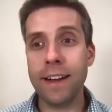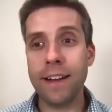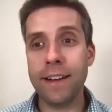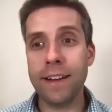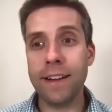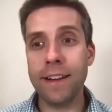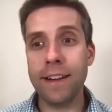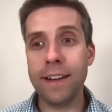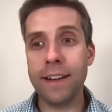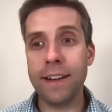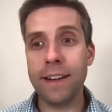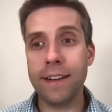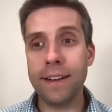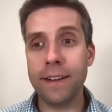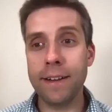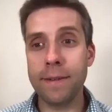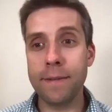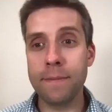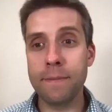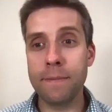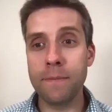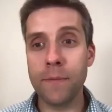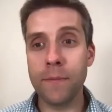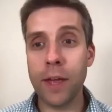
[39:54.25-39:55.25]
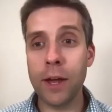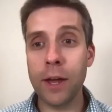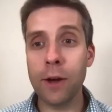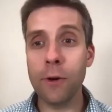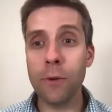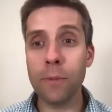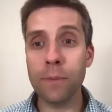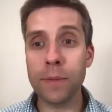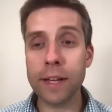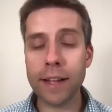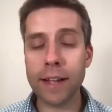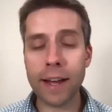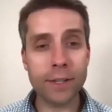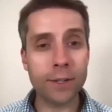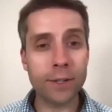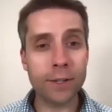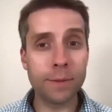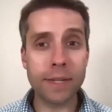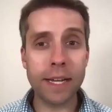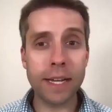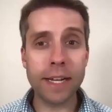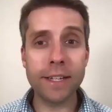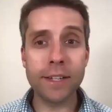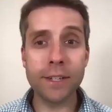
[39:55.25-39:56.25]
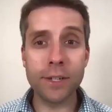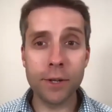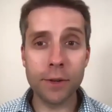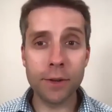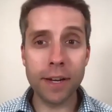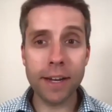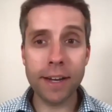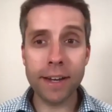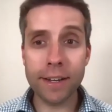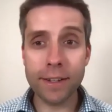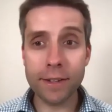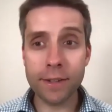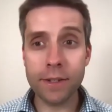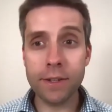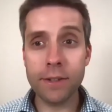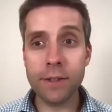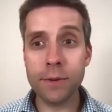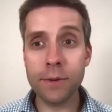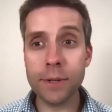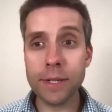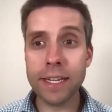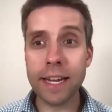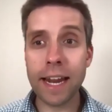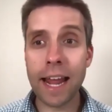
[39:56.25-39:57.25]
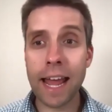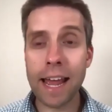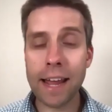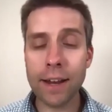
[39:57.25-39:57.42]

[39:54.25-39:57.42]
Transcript: Um, I hope the classrooms get to tune in to it today.